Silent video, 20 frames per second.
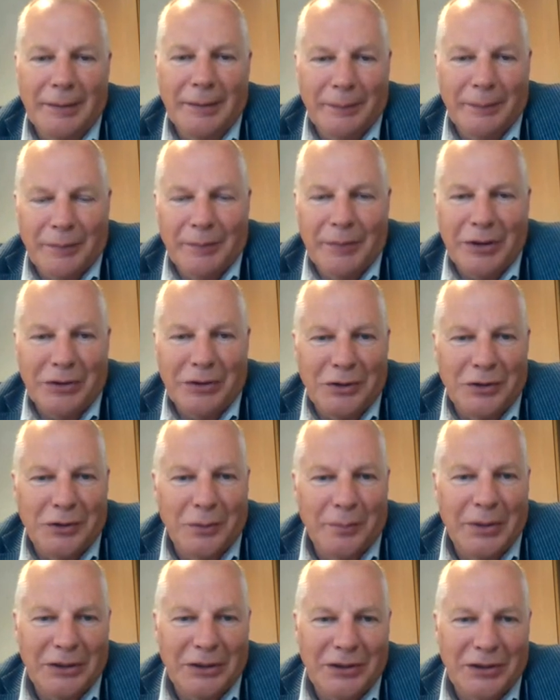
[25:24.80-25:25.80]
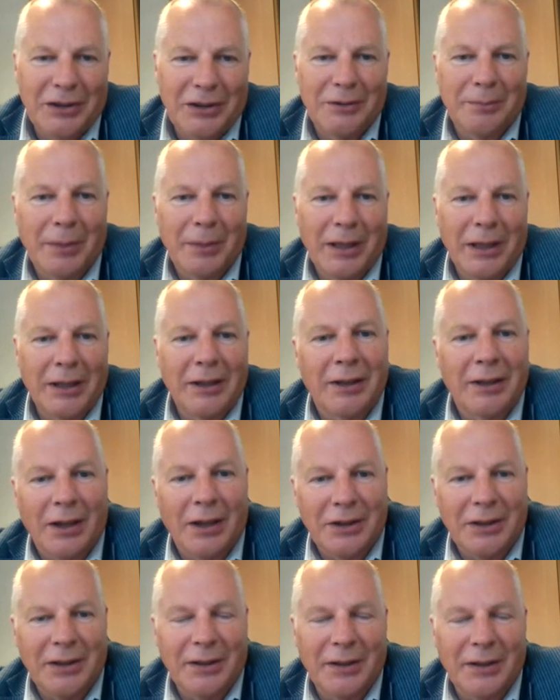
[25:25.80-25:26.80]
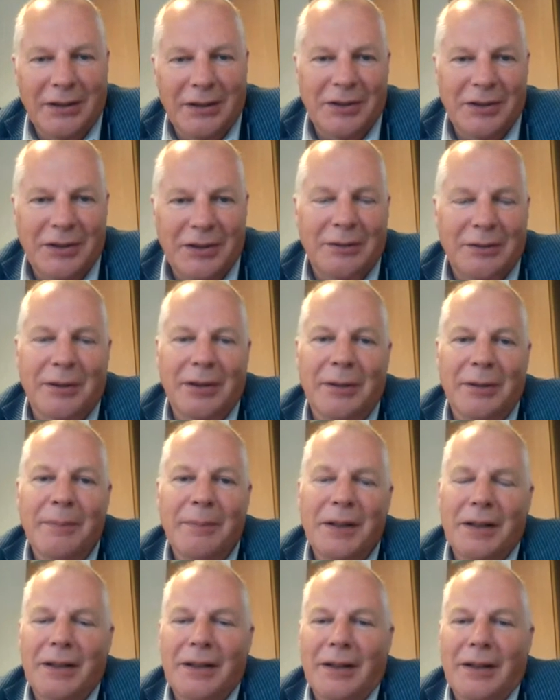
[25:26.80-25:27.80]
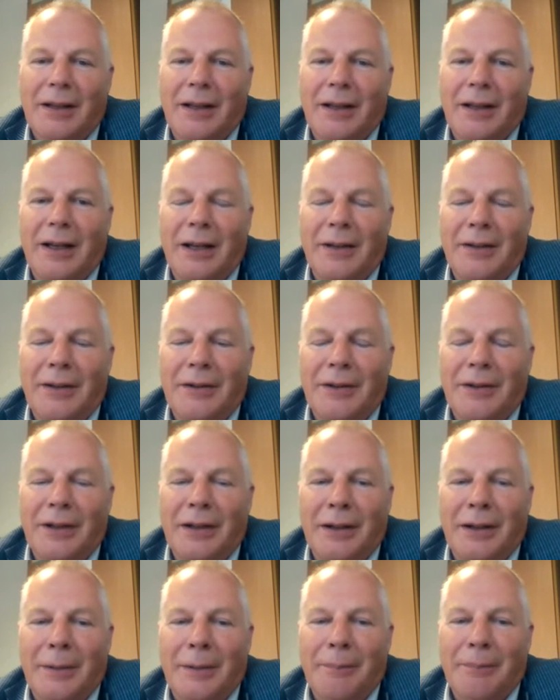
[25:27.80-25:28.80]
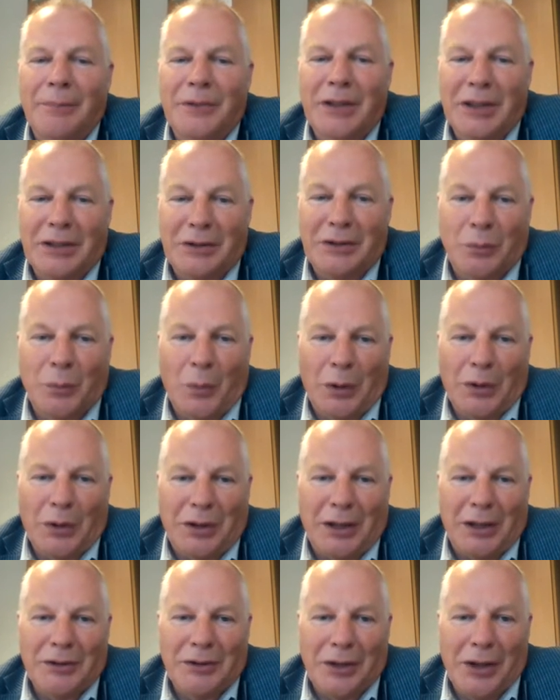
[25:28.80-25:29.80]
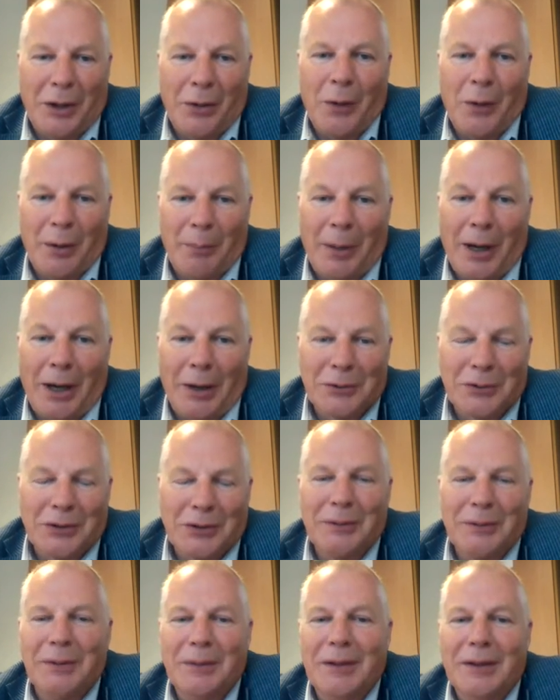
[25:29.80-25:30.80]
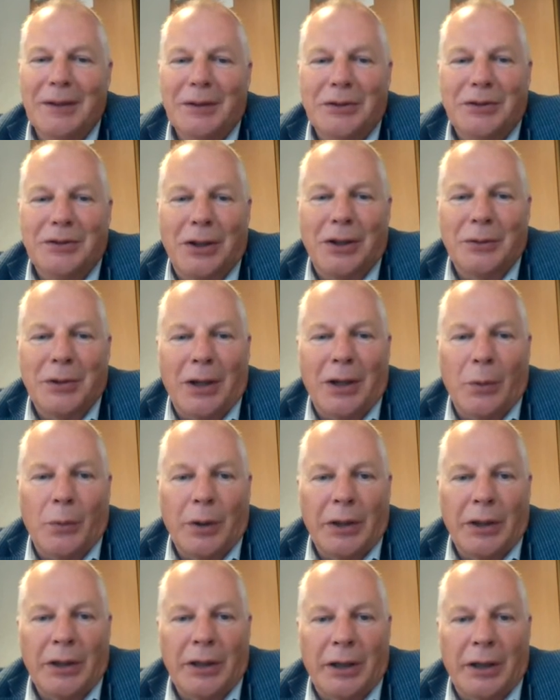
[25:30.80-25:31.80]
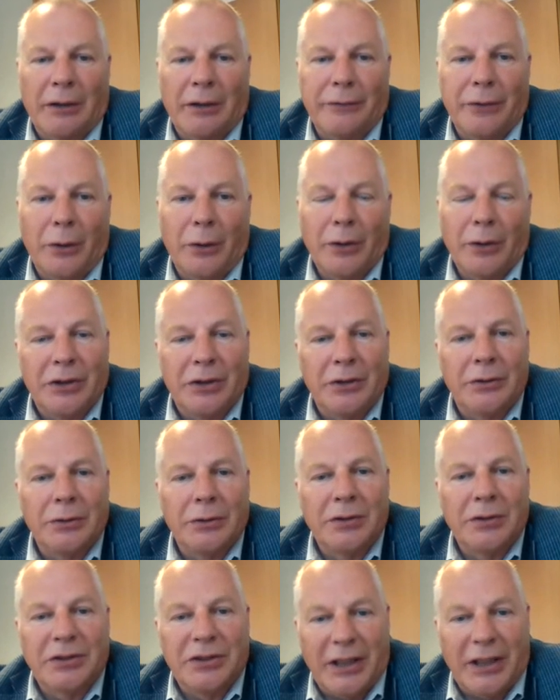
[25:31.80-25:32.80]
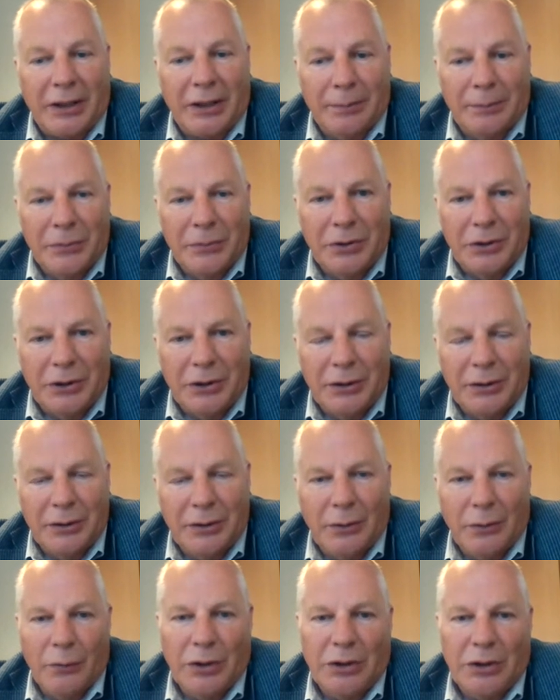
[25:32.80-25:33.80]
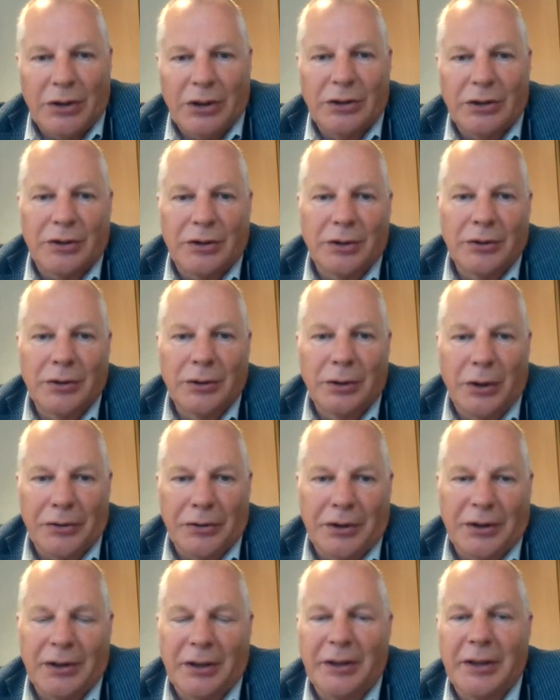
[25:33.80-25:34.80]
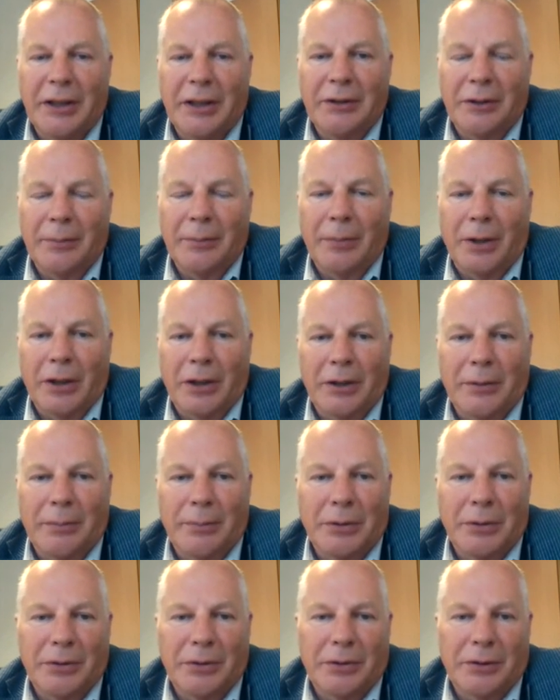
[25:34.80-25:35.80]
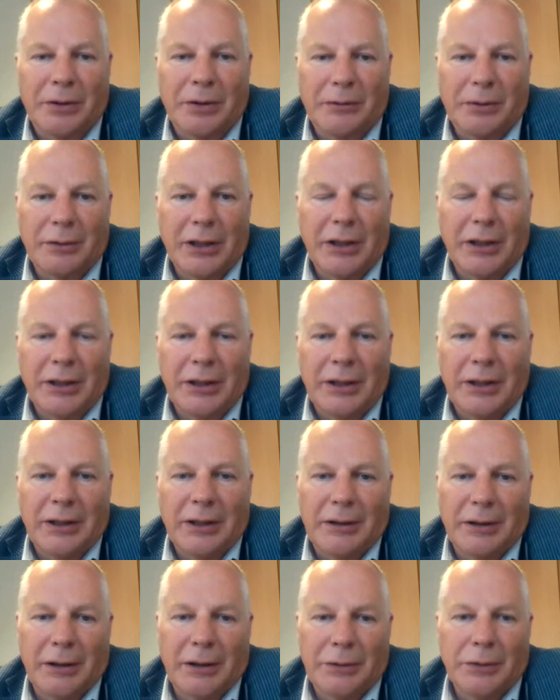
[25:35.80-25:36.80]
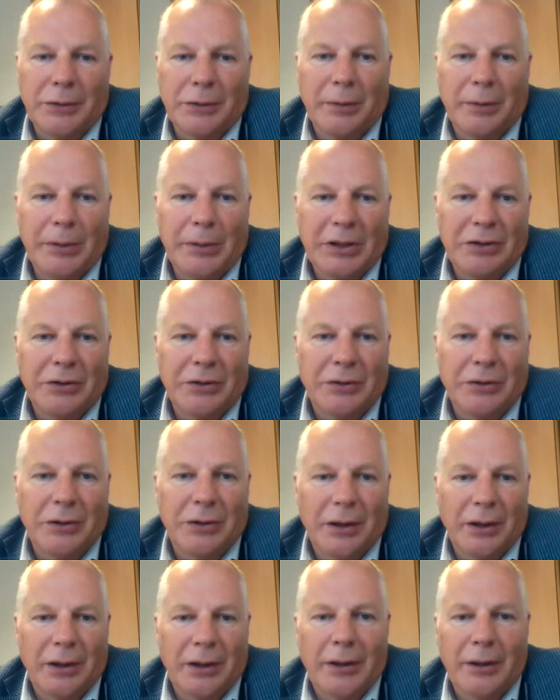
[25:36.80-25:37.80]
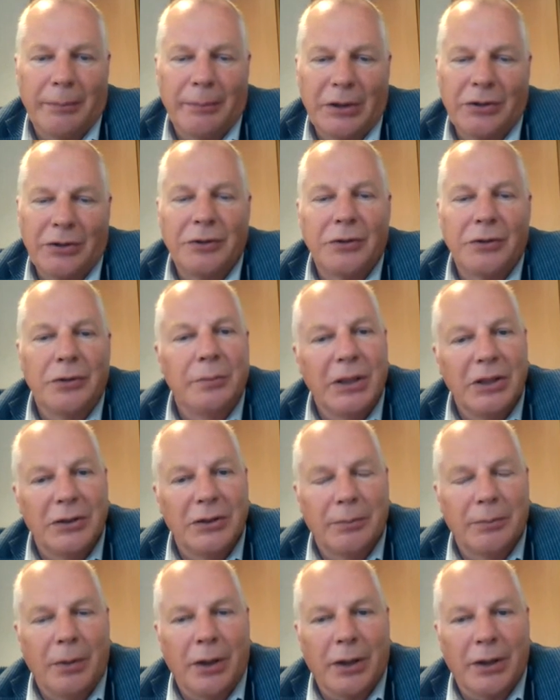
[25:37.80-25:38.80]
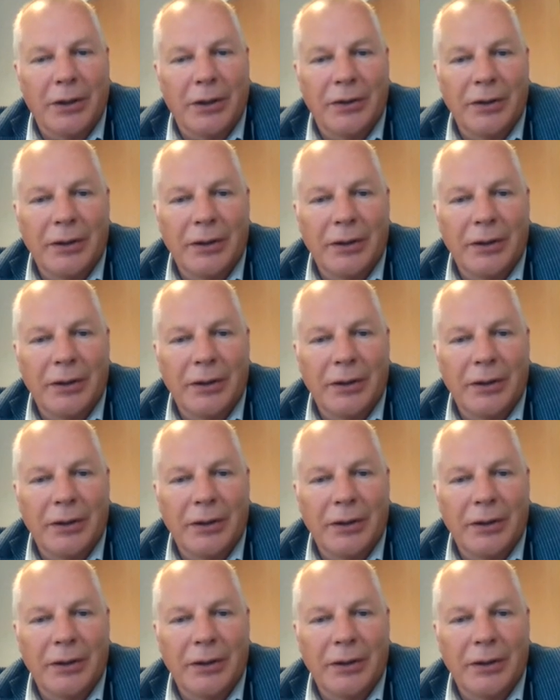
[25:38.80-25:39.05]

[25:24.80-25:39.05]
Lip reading: business to business, milling, cutting, etc. And that's what I know about. So now we are focusing to the second machine, which is not in the dental market, but really to the business to business market